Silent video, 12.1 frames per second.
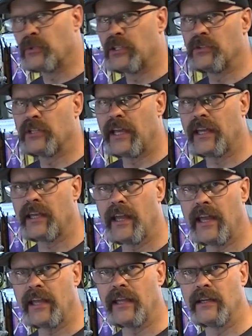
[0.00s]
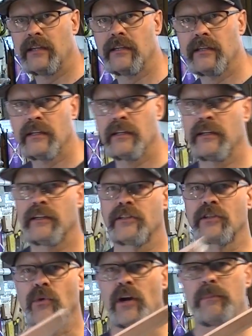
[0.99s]
is when you take a
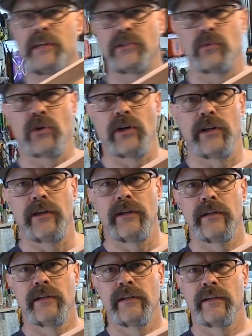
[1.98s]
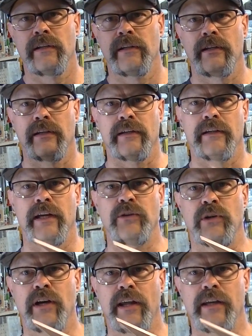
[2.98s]
square piece of wood and
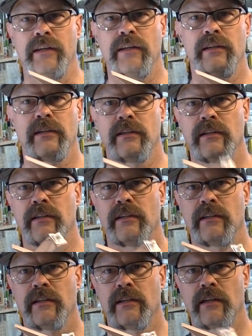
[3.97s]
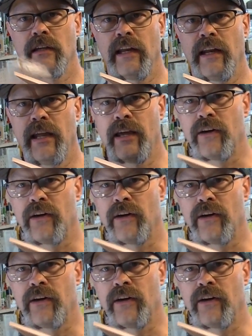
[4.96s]
you cut it at an